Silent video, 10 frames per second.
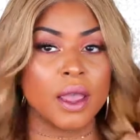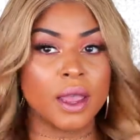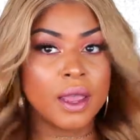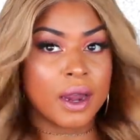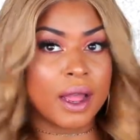
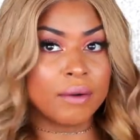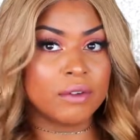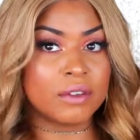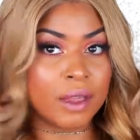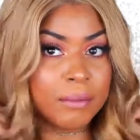And I
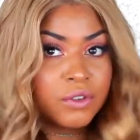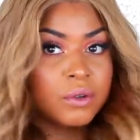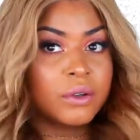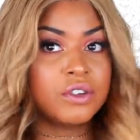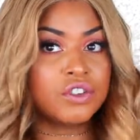was able
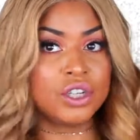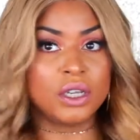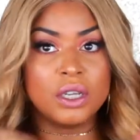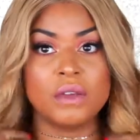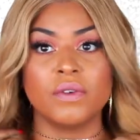to
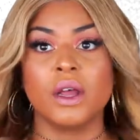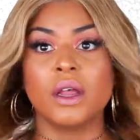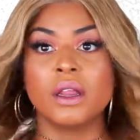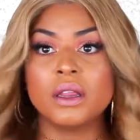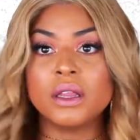achieve
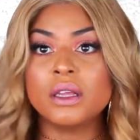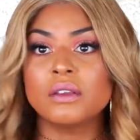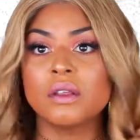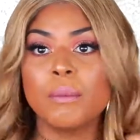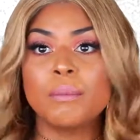
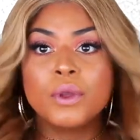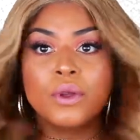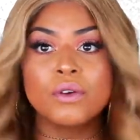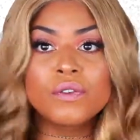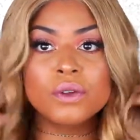these
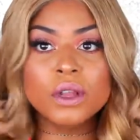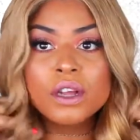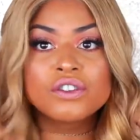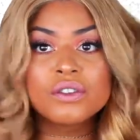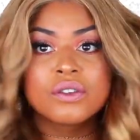beautiful
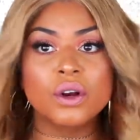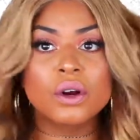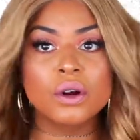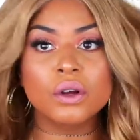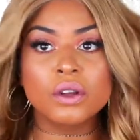luscious
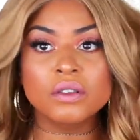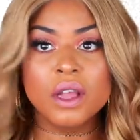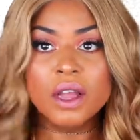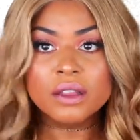curls.